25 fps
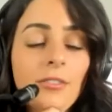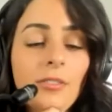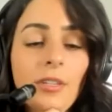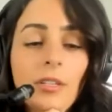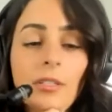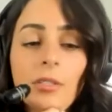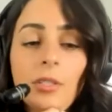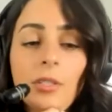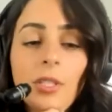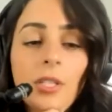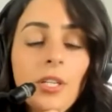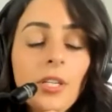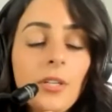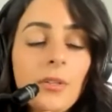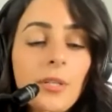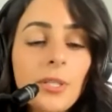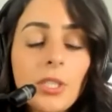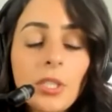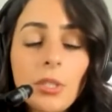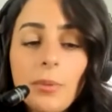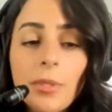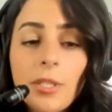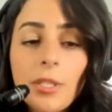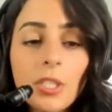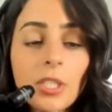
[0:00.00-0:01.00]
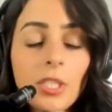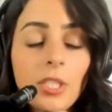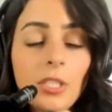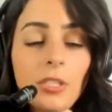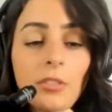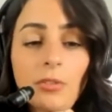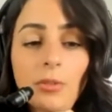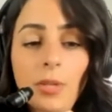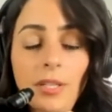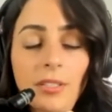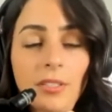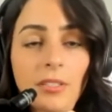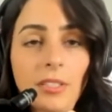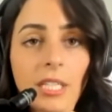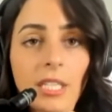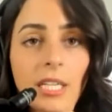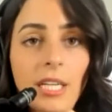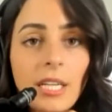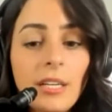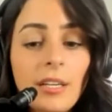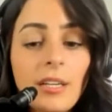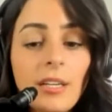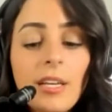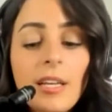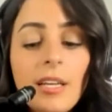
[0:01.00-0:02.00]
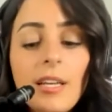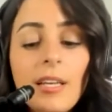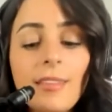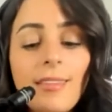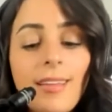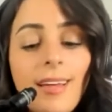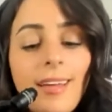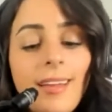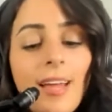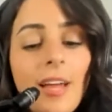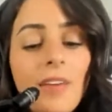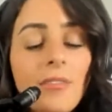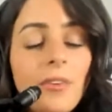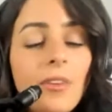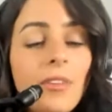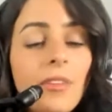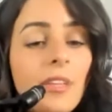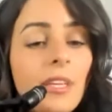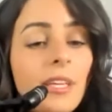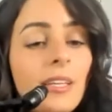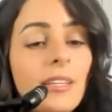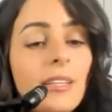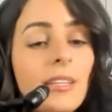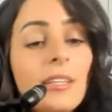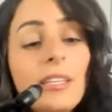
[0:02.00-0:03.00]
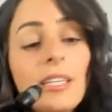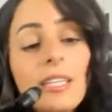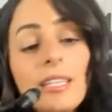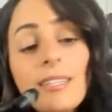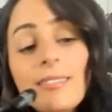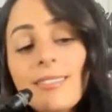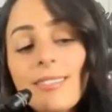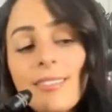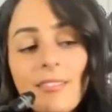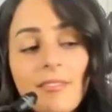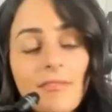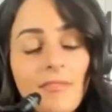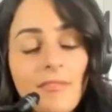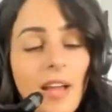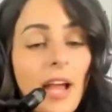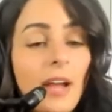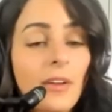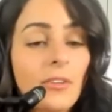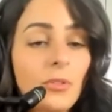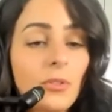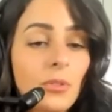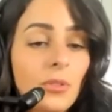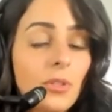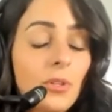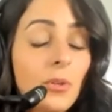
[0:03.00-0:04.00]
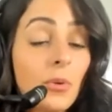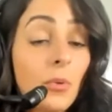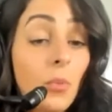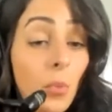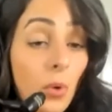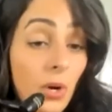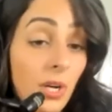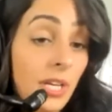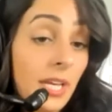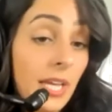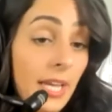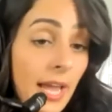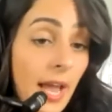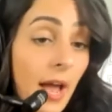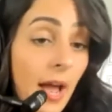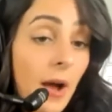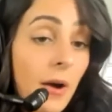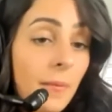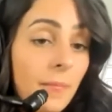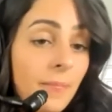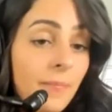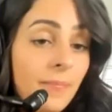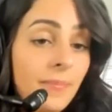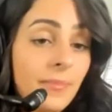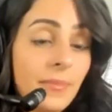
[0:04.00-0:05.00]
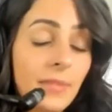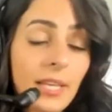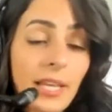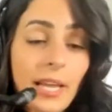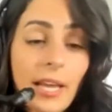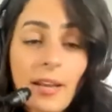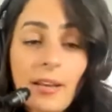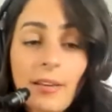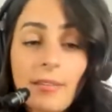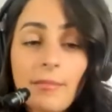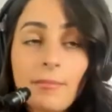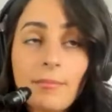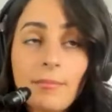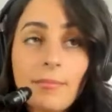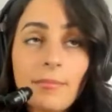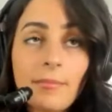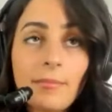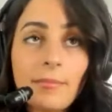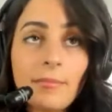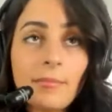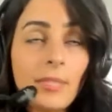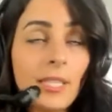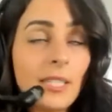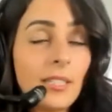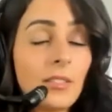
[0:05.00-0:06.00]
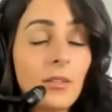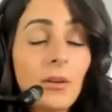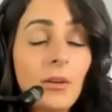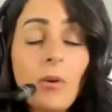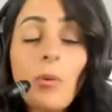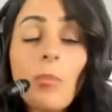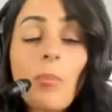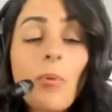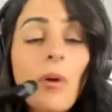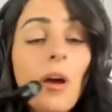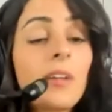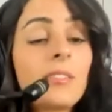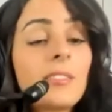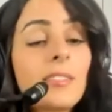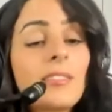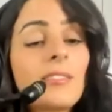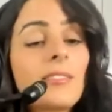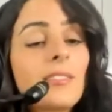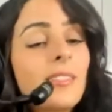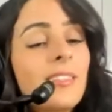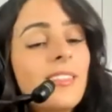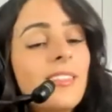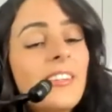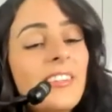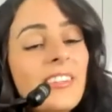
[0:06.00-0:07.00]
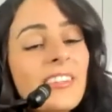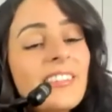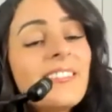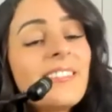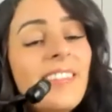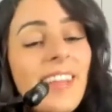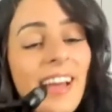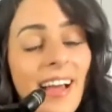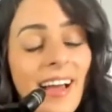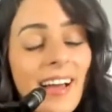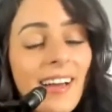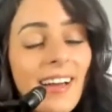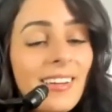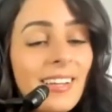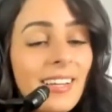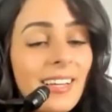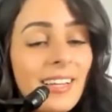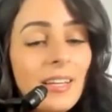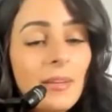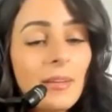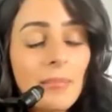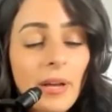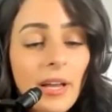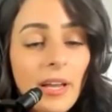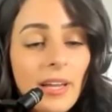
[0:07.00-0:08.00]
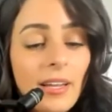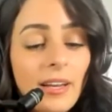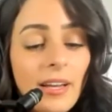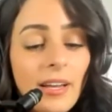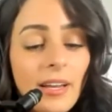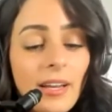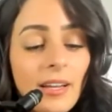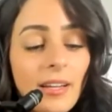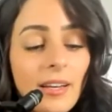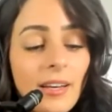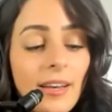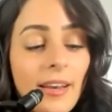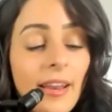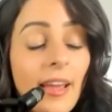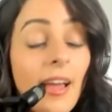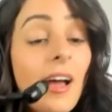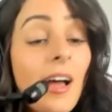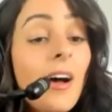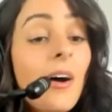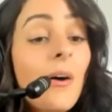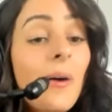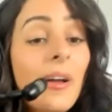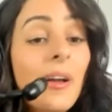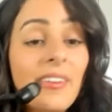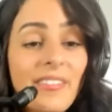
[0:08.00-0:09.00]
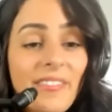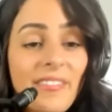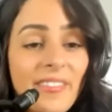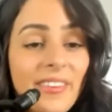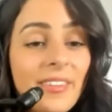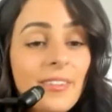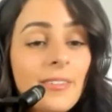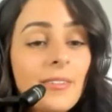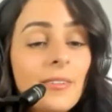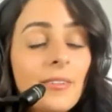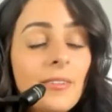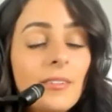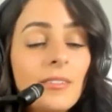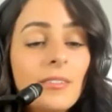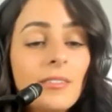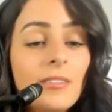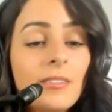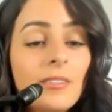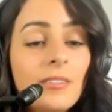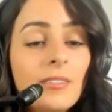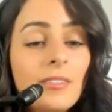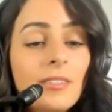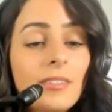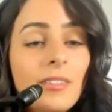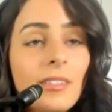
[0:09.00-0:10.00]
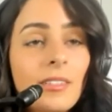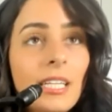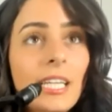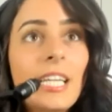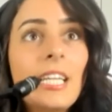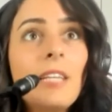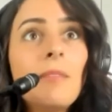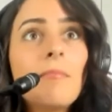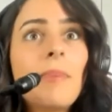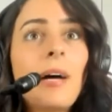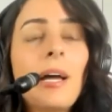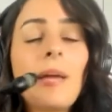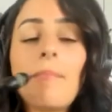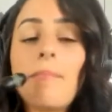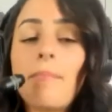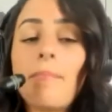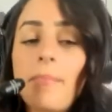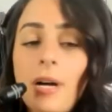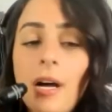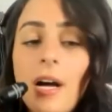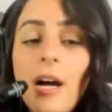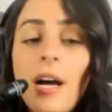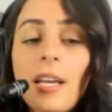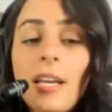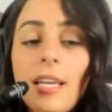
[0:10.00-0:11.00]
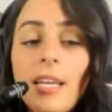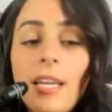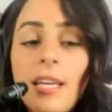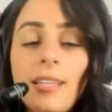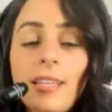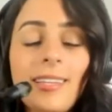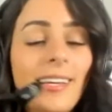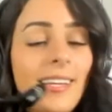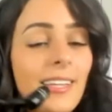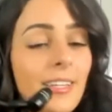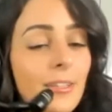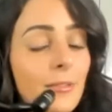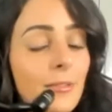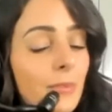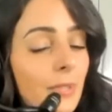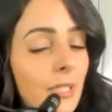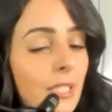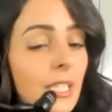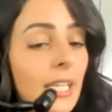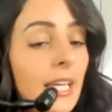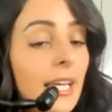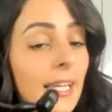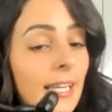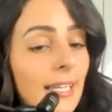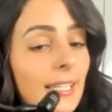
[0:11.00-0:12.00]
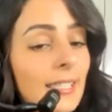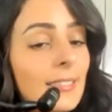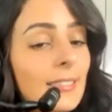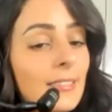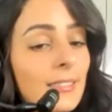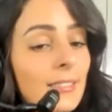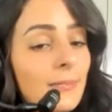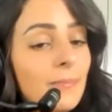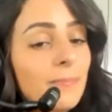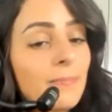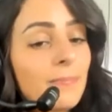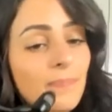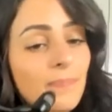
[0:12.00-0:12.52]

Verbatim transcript: trusting your intuition, trusting that everything is in fact working out. Mm-hmm. And it's a whole process to learn that, mm-hmm. but mm-hmm. now I feel in my body like it really is.